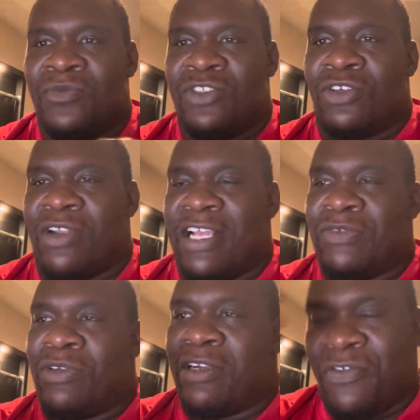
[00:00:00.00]
So
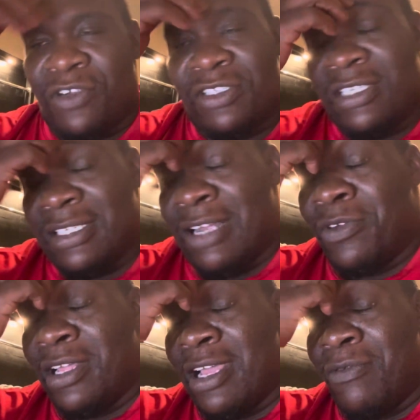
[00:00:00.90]
that's one of the first things I
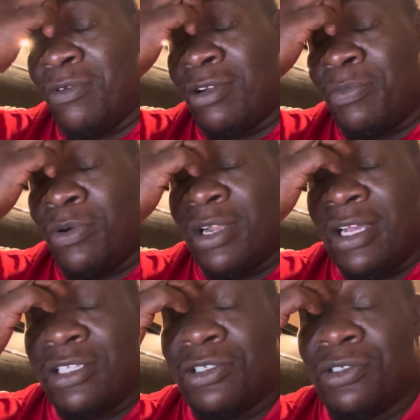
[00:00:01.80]
really had wanted to point
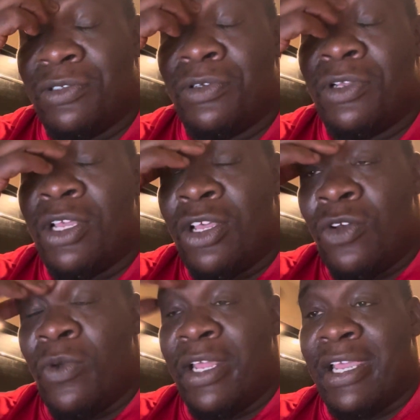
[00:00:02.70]
out to you
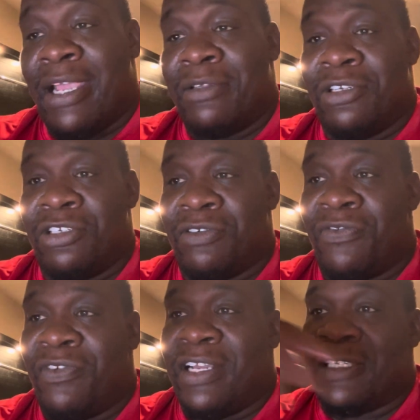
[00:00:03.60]
when it came to this
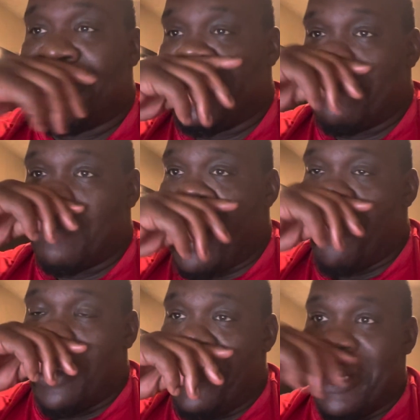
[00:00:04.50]
reflection. I
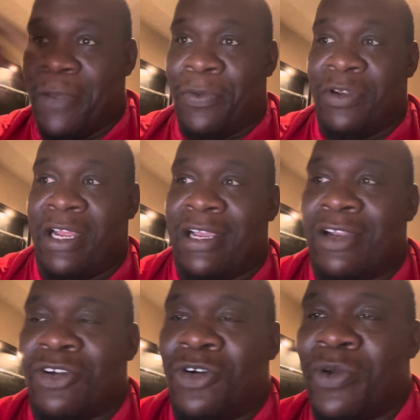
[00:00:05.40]
really picked up on that
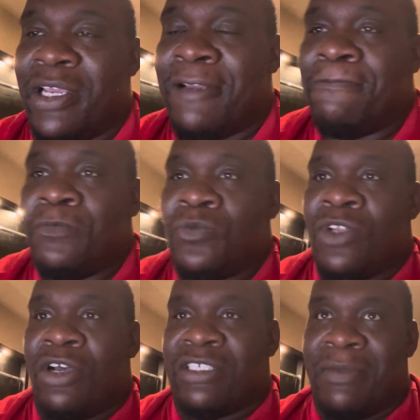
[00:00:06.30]
kind of quick
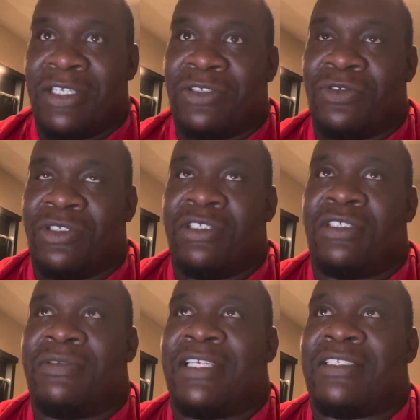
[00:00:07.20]
because in my school
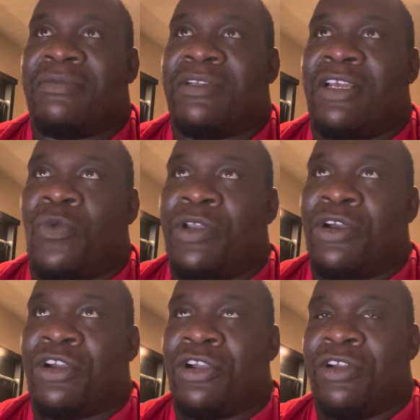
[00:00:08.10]
system, that's something that we
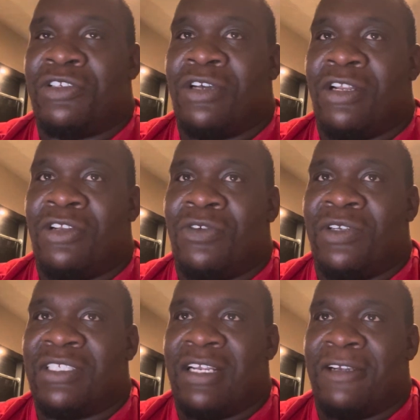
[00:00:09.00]
are currently trying to do.
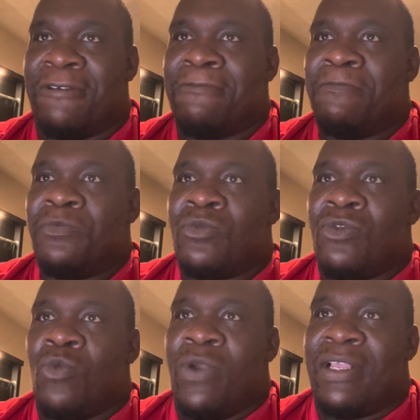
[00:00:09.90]
Instead of
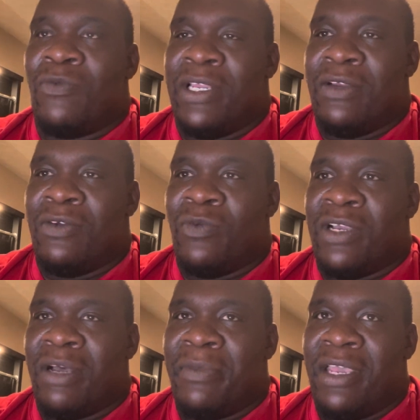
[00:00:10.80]
we
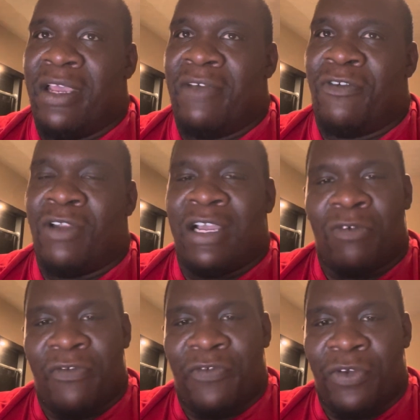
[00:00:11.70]
come in for like a
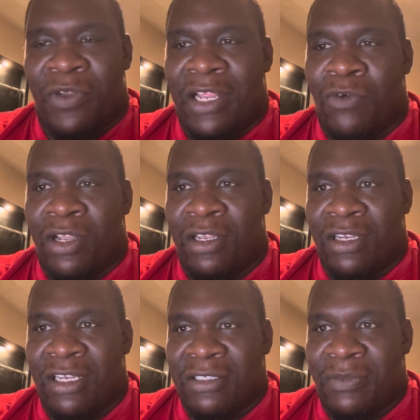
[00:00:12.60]
review and they want to
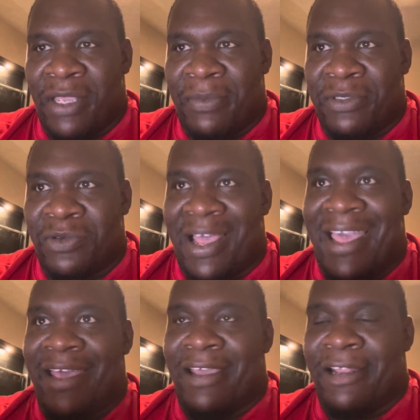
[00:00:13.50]
look us to be able to
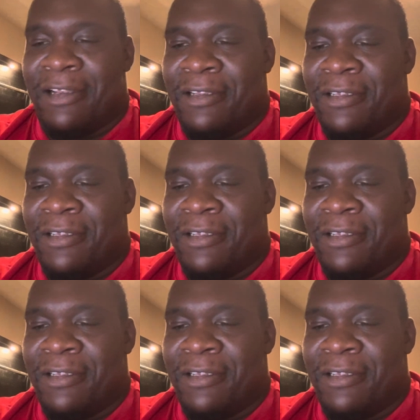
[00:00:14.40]
add